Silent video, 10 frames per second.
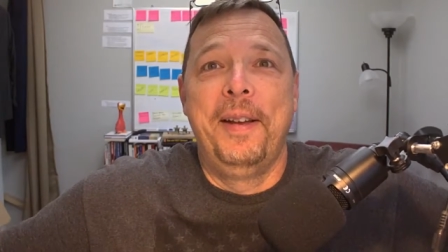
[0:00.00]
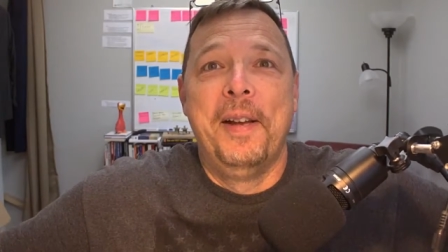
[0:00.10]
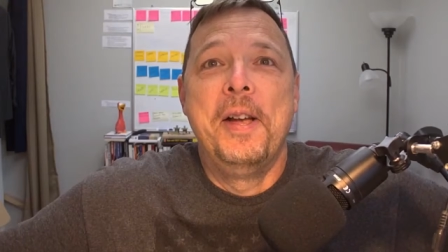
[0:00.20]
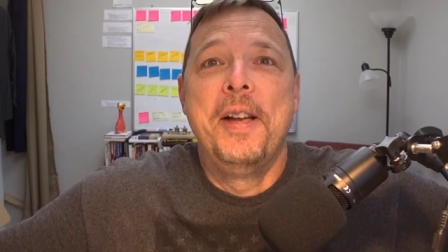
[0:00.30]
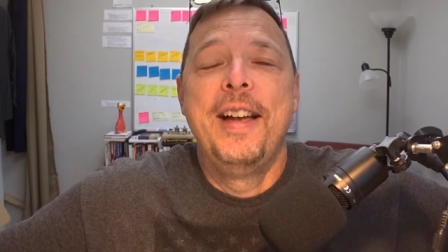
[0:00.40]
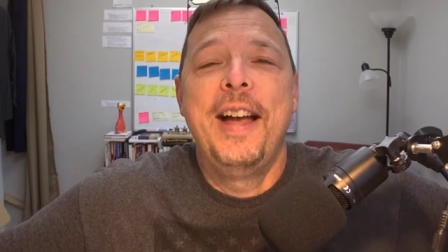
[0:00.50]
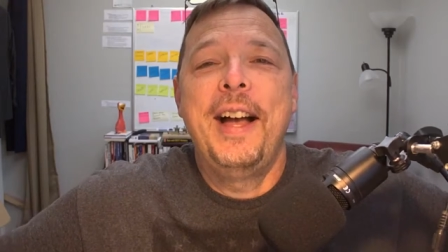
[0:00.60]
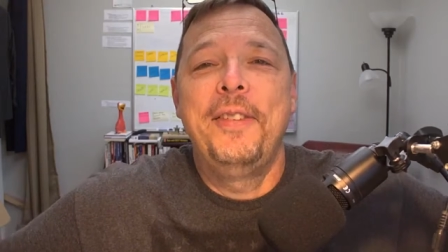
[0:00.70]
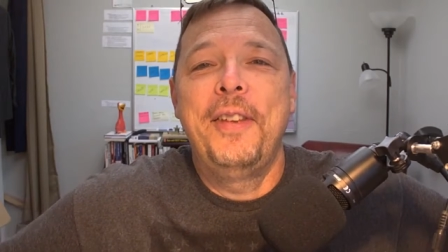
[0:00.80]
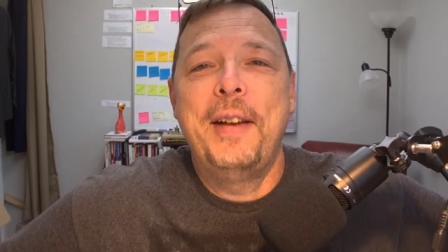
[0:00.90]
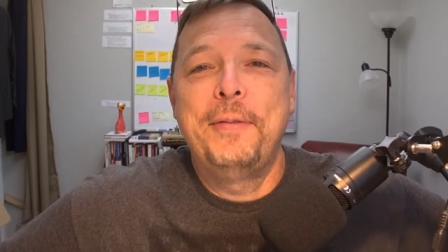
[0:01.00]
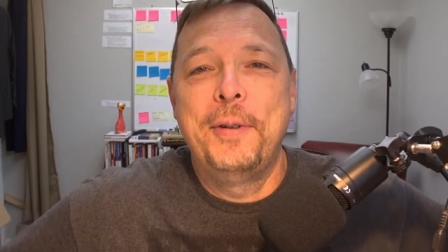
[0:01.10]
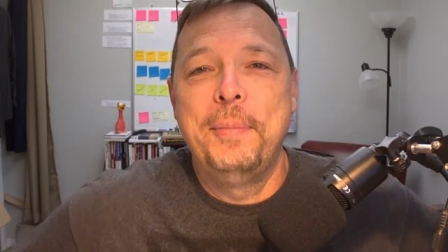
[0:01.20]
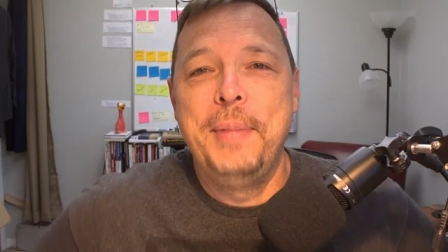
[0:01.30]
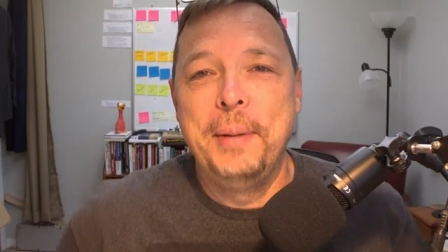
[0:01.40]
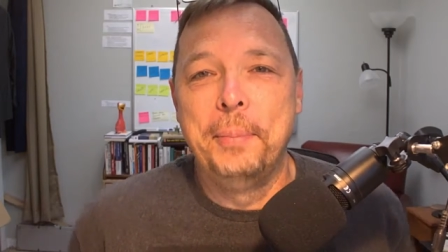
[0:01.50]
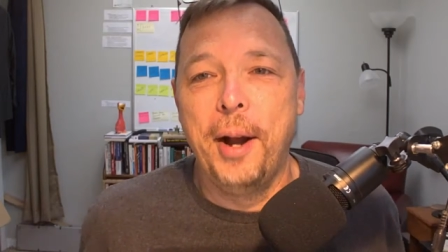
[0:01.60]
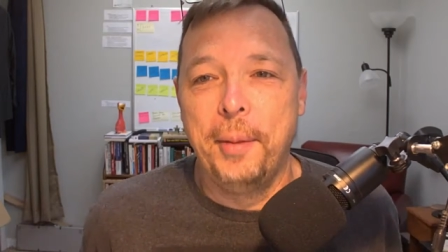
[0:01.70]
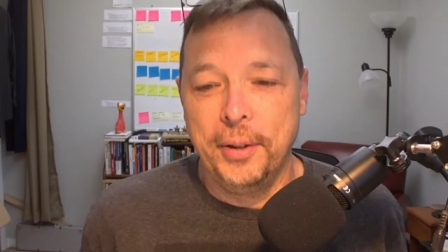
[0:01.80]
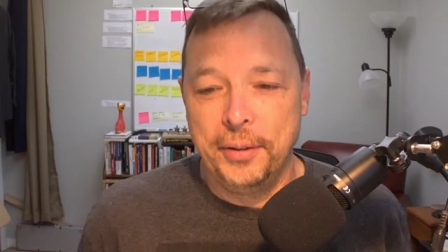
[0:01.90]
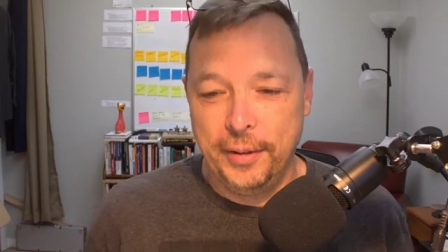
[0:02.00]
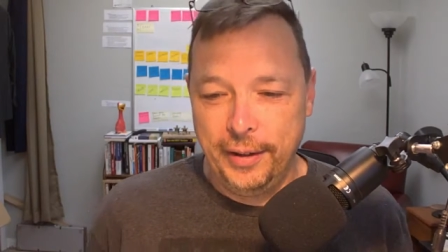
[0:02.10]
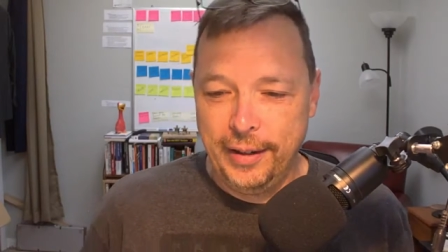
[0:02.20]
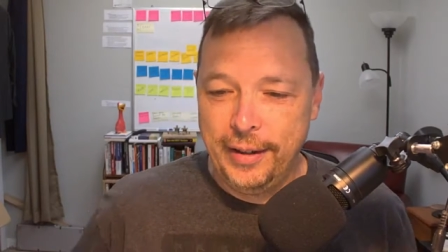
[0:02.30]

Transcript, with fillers: How's that for a big promise?